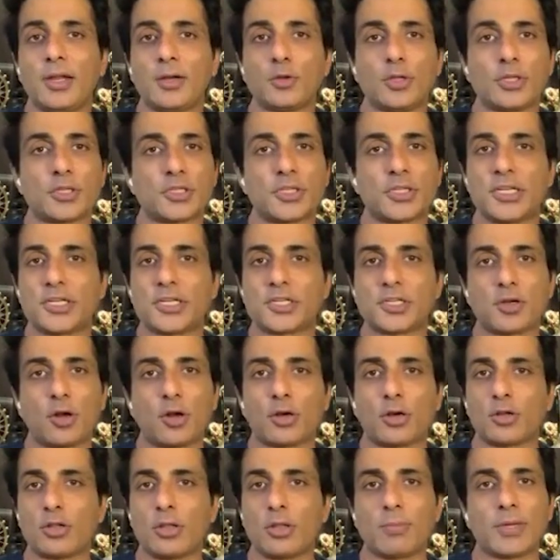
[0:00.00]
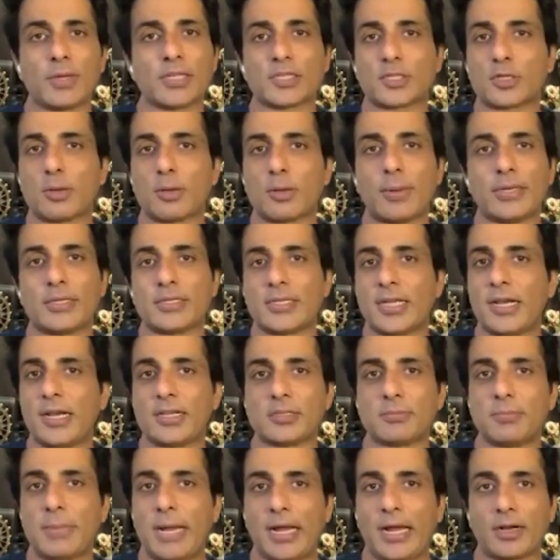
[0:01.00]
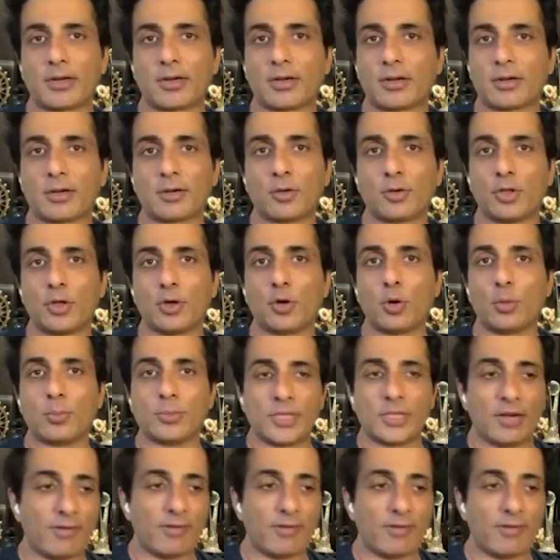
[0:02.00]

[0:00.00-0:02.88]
to the station or to the bus stop and send us back to their homes.